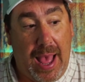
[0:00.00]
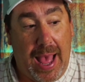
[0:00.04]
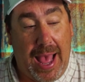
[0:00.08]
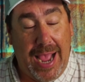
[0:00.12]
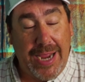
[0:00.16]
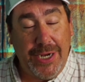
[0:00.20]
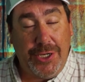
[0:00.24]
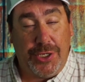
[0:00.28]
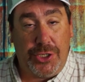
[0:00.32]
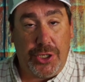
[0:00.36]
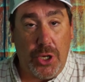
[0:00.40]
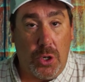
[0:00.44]

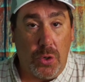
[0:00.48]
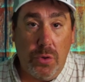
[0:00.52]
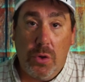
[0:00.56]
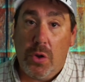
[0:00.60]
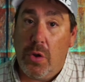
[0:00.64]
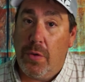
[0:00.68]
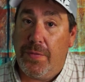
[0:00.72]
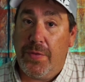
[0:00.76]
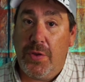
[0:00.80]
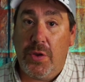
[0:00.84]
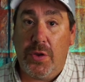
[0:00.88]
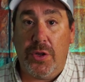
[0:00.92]
I don't
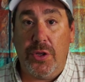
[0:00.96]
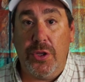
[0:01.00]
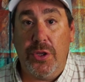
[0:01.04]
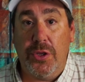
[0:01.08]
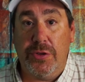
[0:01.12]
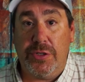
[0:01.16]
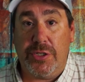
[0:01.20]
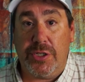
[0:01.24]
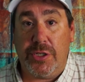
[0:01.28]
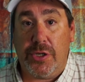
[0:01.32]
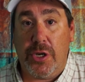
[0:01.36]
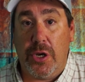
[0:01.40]
know if you can
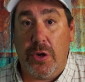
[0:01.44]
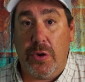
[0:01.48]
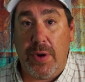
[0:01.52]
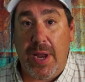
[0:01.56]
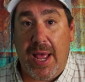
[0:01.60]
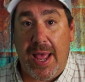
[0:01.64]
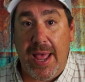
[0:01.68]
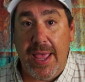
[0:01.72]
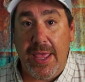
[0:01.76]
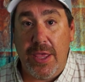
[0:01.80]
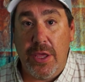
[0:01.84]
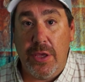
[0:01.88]
use the code
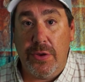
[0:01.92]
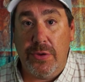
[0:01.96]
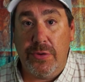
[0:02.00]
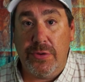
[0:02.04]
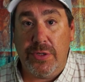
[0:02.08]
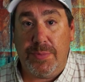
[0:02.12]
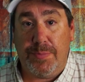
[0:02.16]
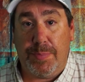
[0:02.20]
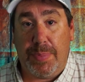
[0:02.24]
I use,